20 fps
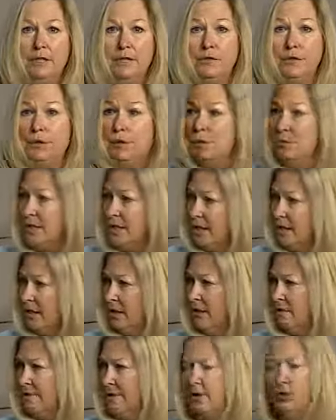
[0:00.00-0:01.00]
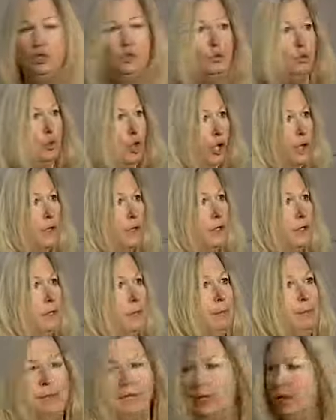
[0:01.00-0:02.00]
If you don't see enough there, you call the
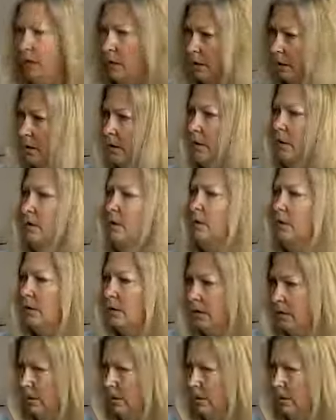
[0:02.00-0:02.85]
company. And we're out.